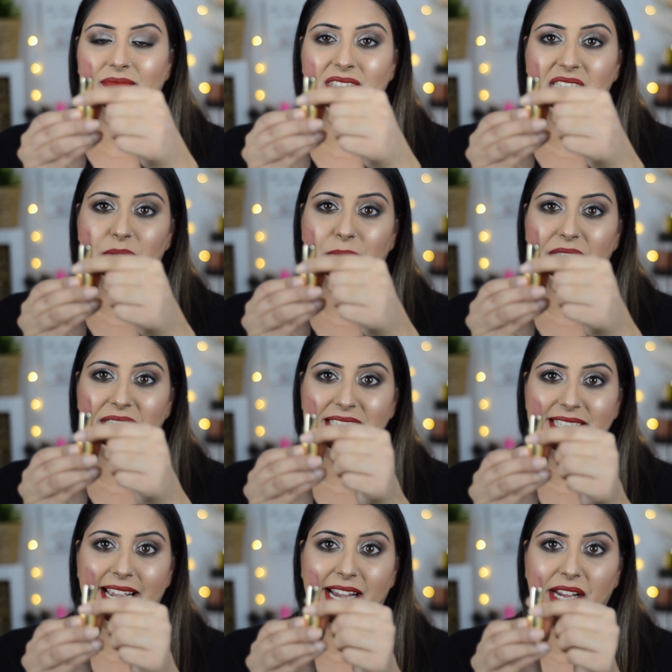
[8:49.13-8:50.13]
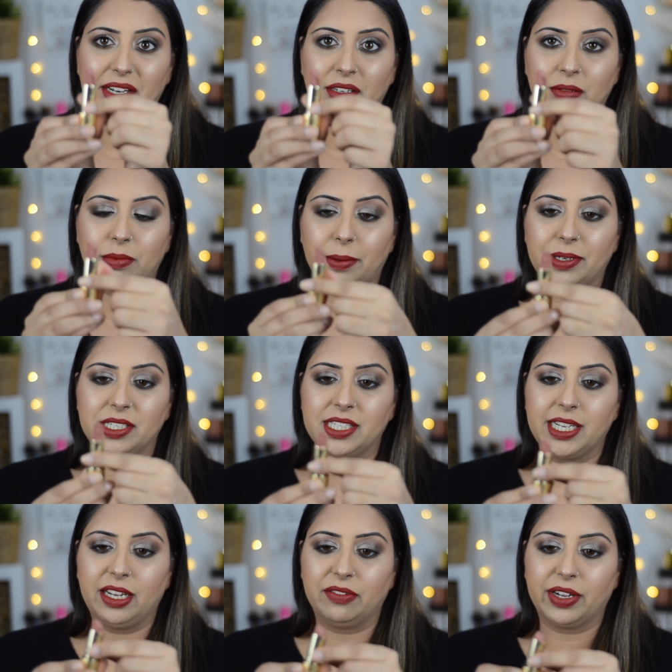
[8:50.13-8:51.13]
It's really sad. But I'm going to
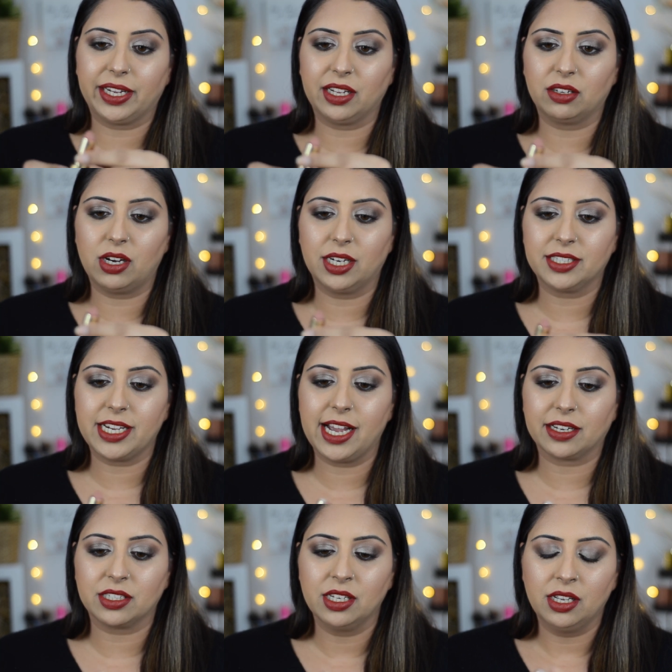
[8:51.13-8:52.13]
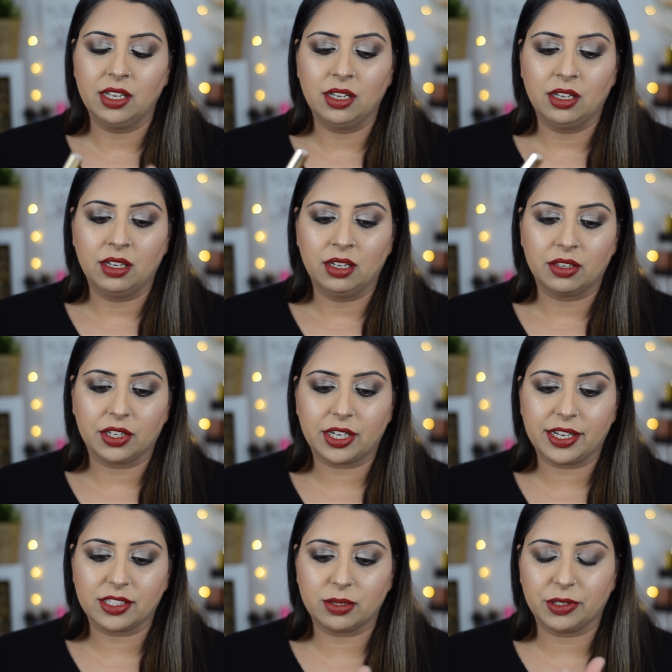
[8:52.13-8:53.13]
see if I can contact their
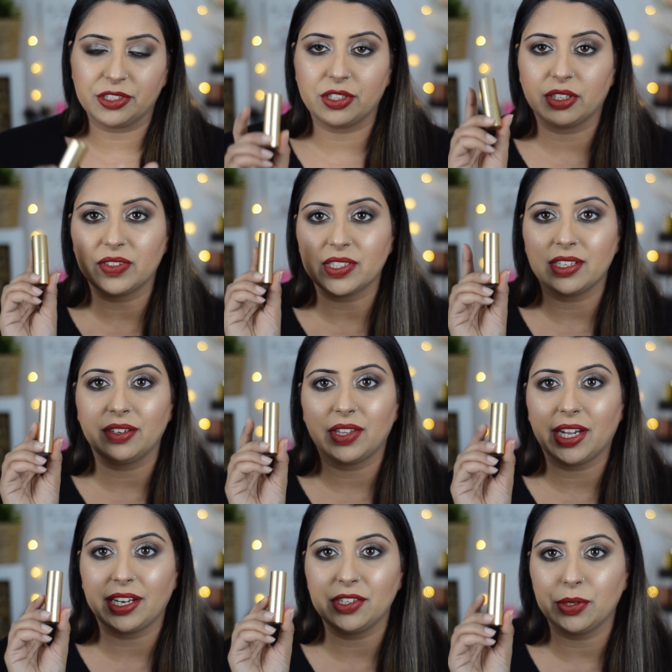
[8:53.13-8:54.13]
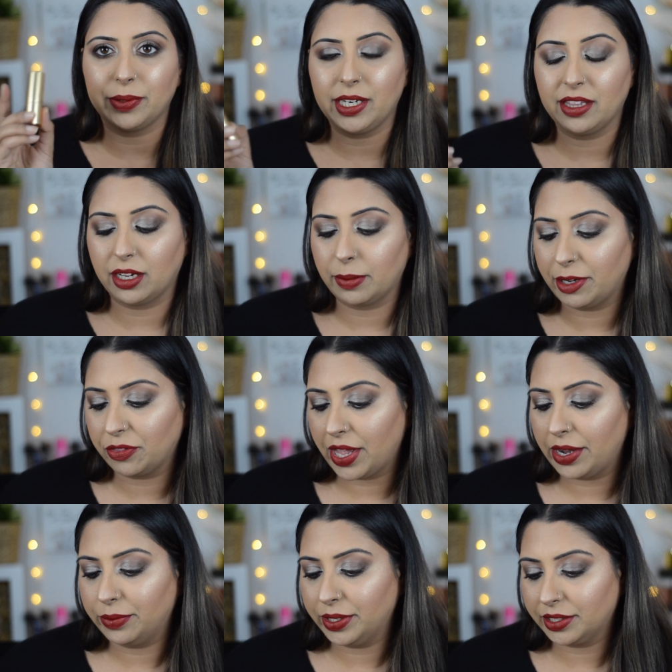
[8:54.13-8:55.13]
customer service and if they can do anything about
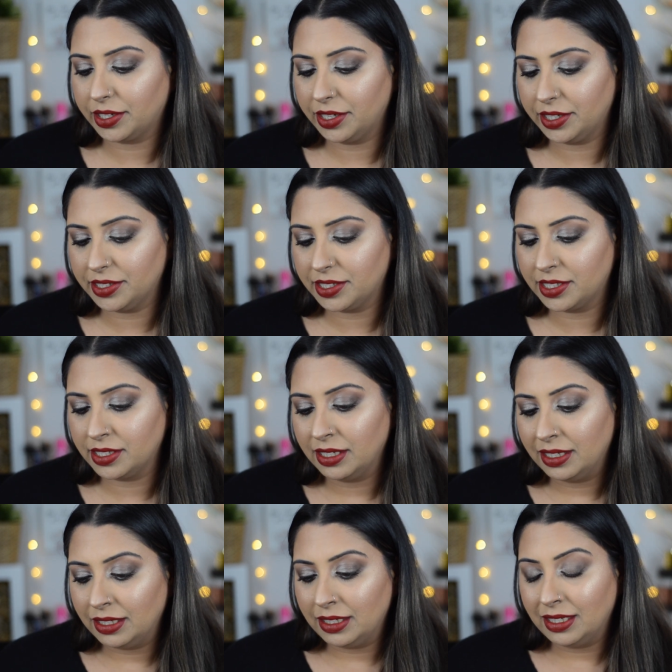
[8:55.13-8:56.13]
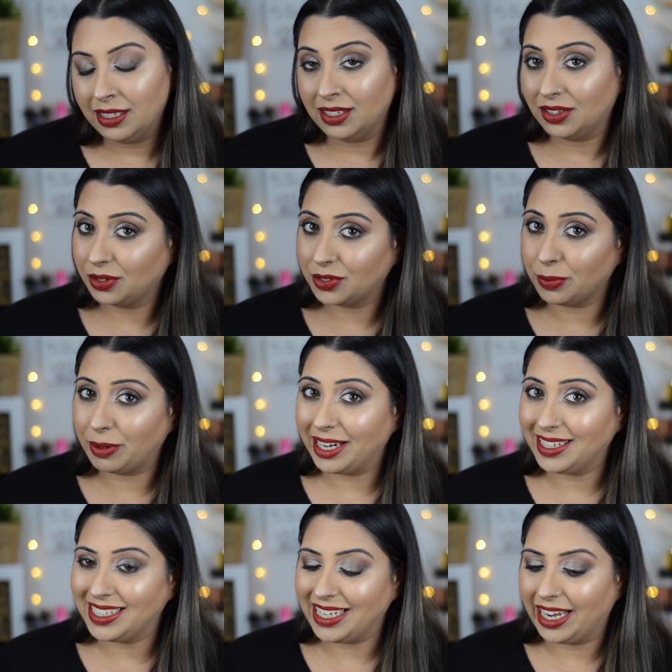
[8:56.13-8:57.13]
that one because those are
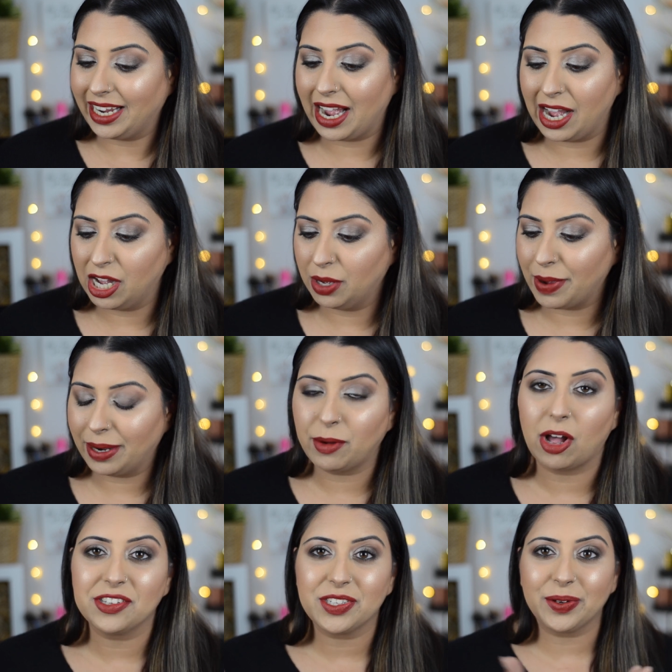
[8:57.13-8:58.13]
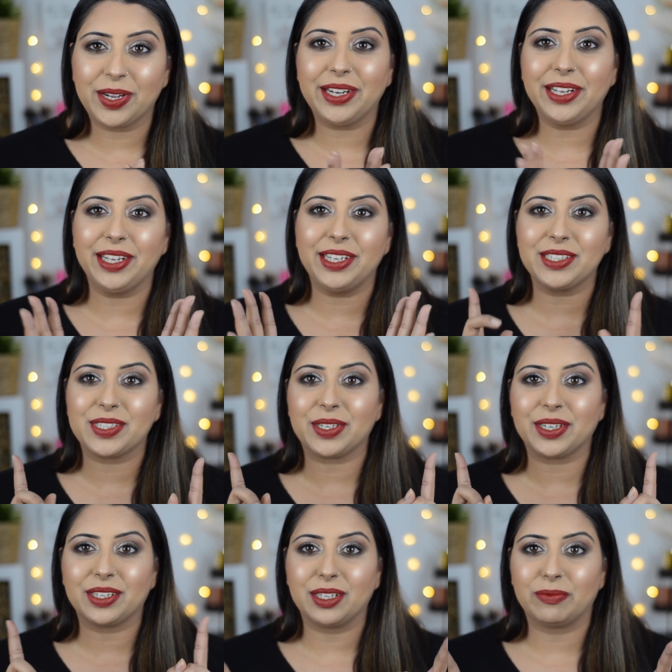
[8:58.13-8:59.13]
pricey. I'm also going to
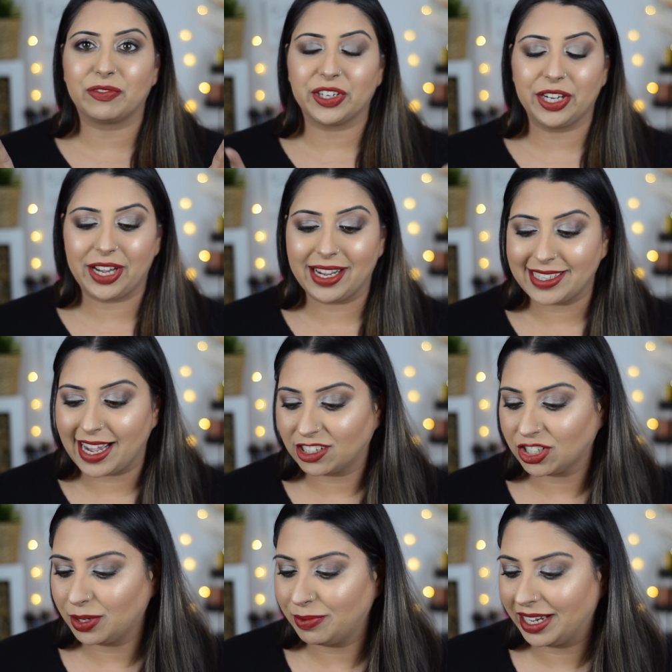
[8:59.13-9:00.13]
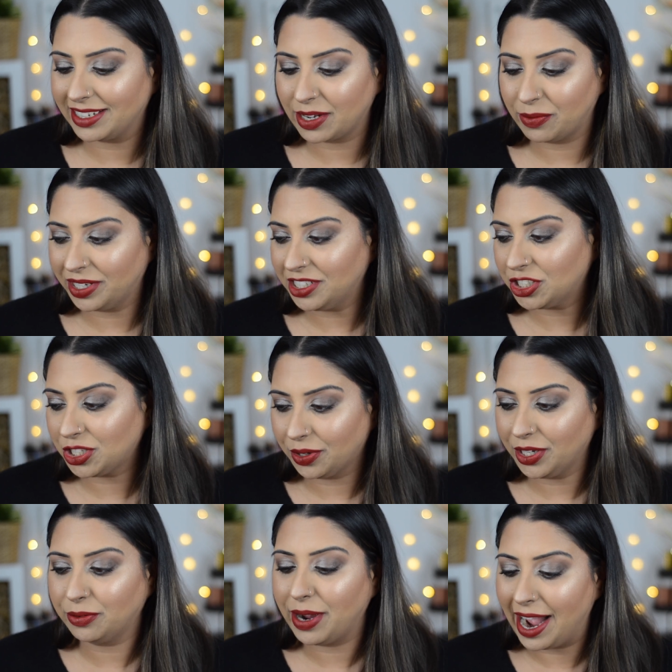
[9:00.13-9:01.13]
insert a clip for you guys actually because I want to show
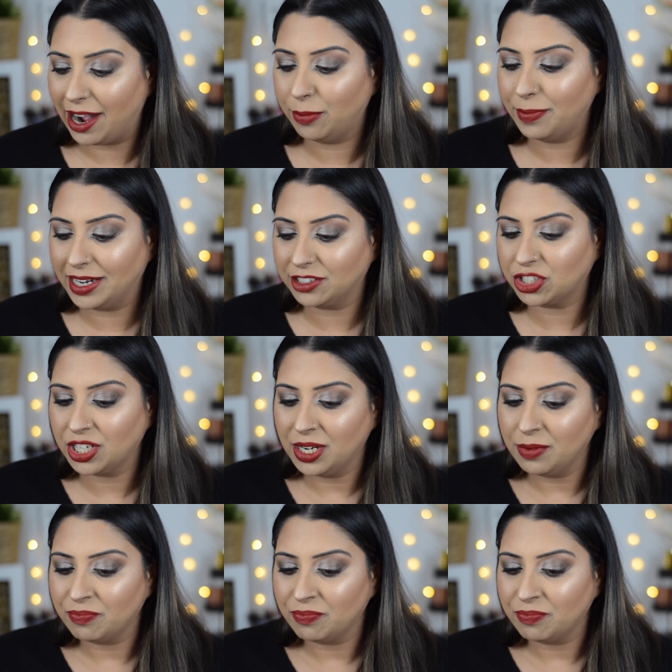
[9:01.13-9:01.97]
you how much